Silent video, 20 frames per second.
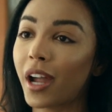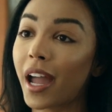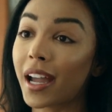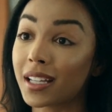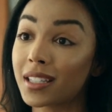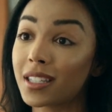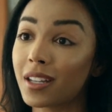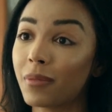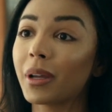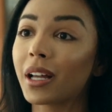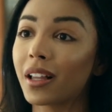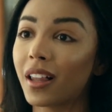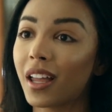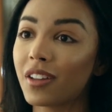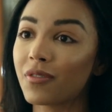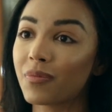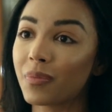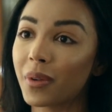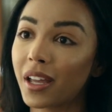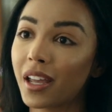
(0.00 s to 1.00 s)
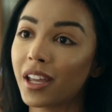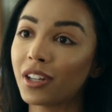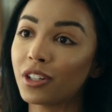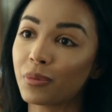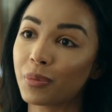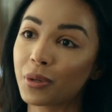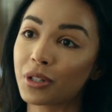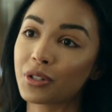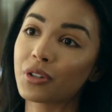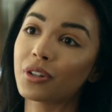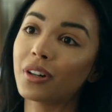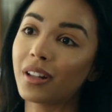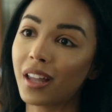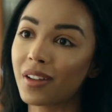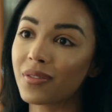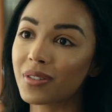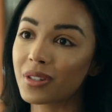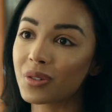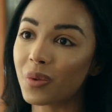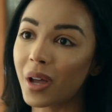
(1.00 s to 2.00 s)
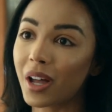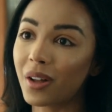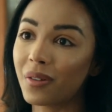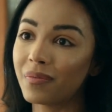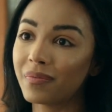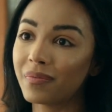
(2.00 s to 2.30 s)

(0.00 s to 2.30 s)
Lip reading: academic life, but in your personal life as well.